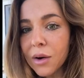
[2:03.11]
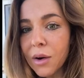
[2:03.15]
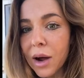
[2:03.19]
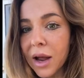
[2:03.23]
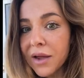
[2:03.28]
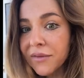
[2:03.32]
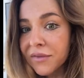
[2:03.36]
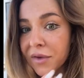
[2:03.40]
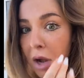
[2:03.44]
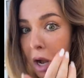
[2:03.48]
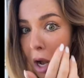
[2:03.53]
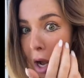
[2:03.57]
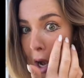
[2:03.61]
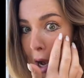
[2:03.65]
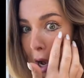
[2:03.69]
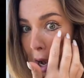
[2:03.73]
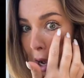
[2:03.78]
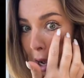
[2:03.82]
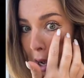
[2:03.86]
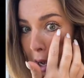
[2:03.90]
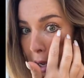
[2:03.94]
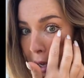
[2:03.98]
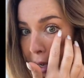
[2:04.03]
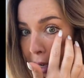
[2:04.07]
I've
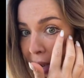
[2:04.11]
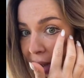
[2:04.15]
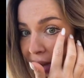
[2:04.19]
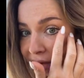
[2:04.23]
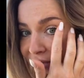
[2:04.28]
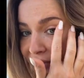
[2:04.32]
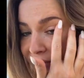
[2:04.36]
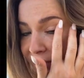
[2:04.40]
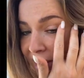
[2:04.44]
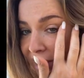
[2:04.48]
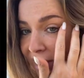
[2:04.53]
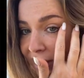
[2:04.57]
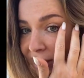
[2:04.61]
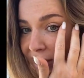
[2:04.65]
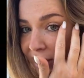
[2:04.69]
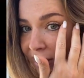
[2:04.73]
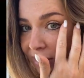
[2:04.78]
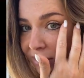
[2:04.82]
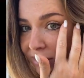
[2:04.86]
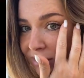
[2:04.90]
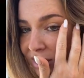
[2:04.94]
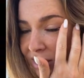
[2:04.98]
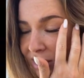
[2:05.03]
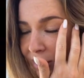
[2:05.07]
never had
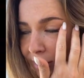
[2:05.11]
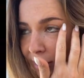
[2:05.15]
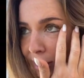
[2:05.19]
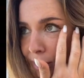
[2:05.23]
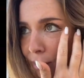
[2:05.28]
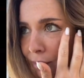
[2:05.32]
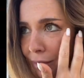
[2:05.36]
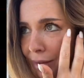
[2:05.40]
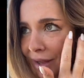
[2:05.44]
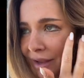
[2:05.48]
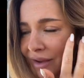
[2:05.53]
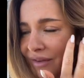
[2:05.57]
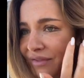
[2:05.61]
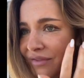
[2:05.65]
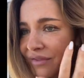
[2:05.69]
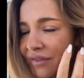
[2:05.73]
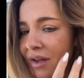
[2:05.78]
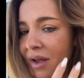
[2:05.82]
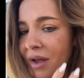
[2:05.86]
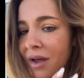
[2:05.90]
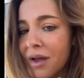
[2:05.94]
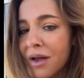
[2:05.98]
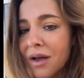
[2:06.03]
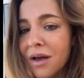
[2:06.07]
yellow teeth in my whole life.
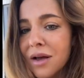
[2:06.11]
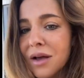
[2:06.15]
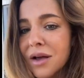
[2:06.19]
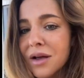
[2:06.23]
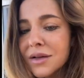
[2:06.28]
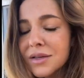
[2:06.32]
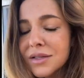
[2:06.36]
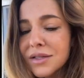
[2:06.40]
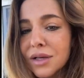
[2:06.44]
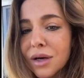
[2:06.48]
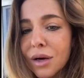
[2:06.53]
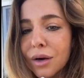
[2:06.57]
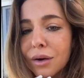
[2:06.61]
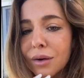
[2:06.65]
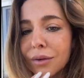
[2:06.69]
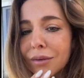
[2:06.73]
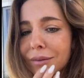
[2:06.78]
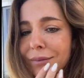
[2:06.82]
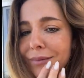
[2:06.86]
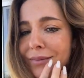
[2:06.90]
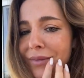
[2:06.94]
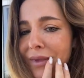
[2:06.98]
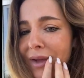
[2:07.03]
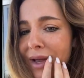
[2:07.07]

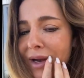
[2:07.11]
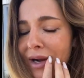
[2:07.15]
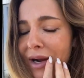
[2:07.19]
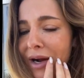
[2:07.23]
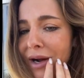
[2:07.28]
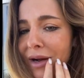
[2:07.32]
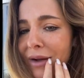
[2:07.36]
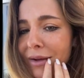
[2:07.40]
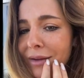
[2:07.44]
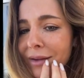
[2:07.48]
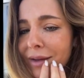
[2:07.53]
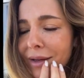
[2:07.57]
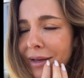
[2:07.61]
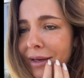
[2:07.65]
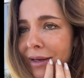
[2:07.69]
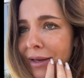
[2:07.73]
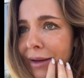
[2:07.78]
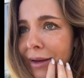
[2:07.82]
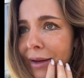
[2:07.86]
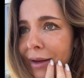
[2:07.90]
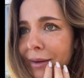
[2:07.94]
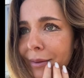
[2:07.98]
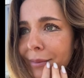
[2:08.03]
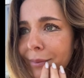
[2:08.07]
So I got like
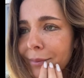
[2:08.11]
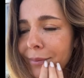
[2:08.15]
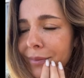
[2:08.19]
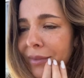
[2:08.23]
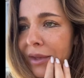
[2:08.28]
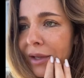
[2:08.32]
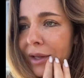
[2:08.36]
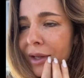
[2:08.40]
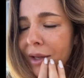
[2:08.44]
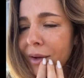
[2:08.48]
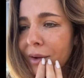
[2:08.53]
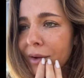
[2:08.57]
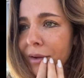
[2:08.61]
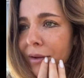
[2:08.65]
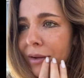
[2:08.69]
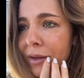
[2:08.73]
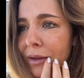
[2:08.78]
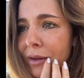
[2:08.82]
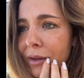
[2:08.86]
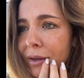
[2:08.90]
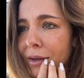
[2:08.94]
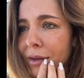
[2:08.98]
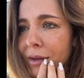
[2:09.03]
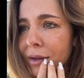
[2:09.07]
the
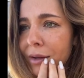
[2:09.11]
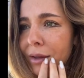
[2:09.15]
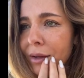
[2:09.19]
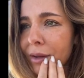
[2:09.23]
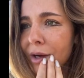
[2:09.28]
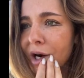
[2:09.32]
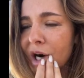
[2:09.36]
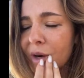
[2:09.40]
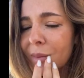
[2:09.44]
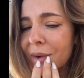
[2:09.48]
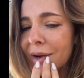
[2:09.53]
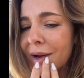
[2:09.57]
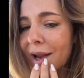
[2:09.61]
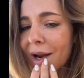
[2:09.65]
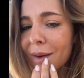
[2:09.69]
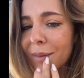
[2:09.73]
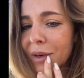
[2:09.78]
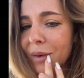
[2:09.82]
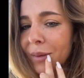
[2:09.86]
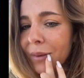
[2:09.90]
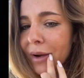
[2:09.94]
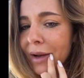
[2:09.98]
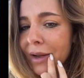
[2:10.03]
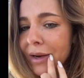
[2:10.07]
Arm &
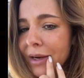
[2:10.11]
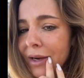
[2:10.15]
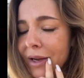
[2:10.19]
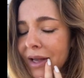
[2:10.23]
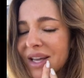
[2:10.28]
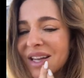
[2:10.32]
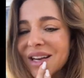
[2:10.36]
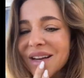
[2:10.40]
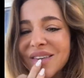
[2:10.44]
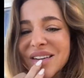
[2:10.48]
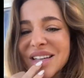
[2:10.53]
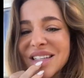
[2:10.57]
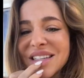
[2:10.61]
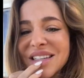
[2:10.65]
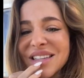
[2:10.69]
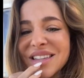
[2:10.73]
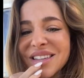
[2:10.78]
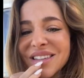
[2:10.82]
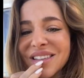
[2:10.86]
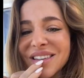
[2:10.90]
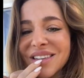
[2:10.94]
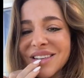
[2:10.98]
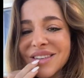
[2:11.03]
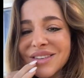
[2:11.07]
Hammer one, and now my teeth
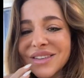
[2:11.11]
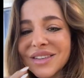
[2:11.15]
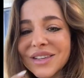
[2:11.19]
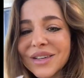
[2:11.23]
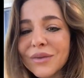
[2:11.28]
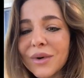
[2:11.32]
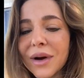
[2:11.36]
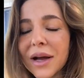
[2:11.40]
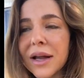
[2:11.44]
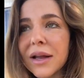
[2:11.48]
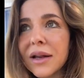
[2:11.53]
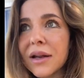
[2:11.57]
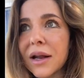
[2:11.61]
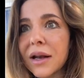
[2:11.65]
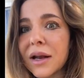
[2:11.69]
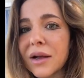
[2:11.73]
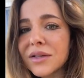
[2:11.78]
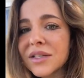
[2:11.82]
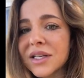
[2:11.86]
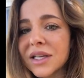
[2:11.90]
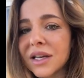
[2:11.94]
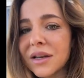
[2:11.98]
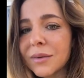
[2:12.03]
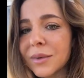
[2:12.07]
are like really white. And I
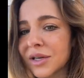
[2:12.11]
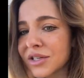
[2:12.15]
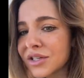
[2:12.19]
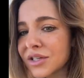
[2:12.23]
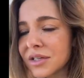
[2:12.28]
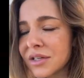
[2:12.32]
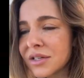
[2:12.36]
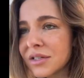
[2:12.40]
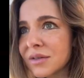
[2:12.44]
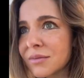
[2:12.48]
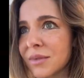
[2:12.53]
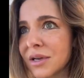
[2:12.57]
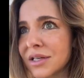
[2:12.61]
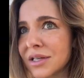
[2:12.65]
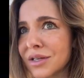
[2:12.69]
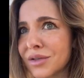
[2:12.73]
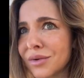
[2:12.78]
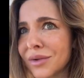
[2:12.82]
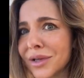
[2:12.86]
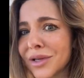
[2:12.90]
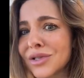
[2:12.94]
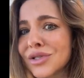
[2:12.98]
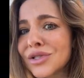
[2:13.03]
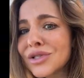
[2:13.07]
was taking pictures and my teeth
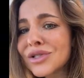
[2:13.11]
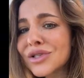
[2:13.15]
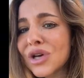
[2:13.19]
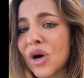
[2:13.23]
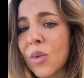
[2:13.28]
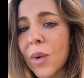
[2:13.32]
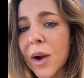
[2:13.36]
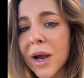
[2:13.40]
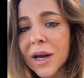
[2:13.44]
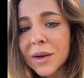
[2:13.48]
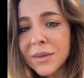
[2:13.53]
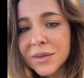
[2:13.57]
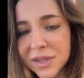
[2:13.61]
are like so white.